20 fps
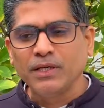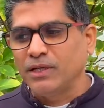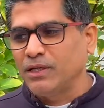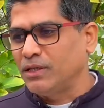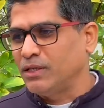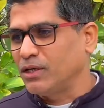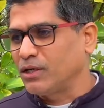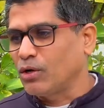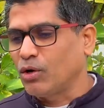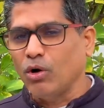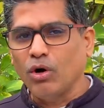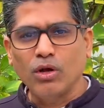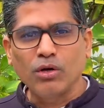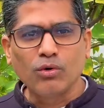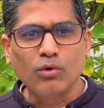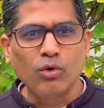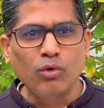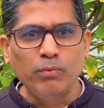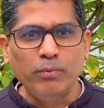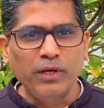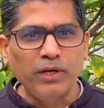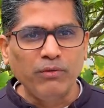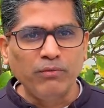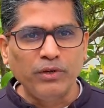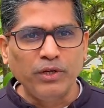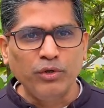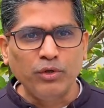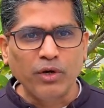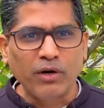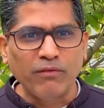The call could be in
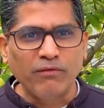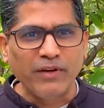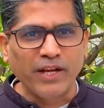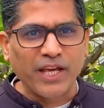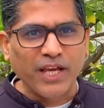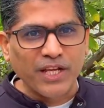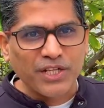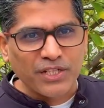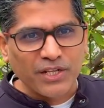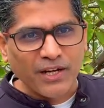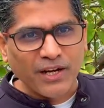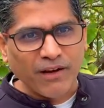when you're on vacation in